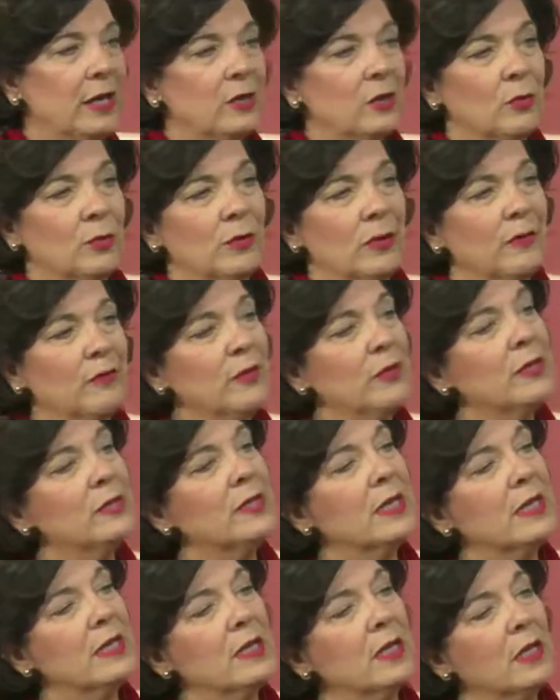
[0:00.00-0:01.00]
So whenever there's
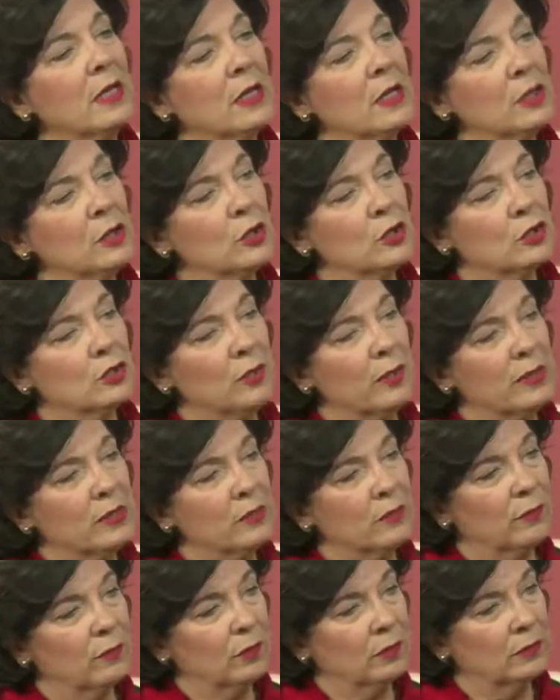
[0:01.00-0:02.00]
any
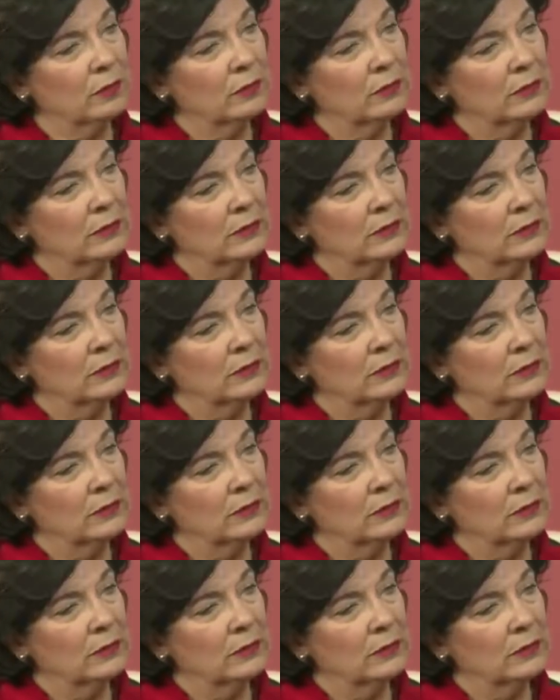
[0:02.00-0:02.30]
stressful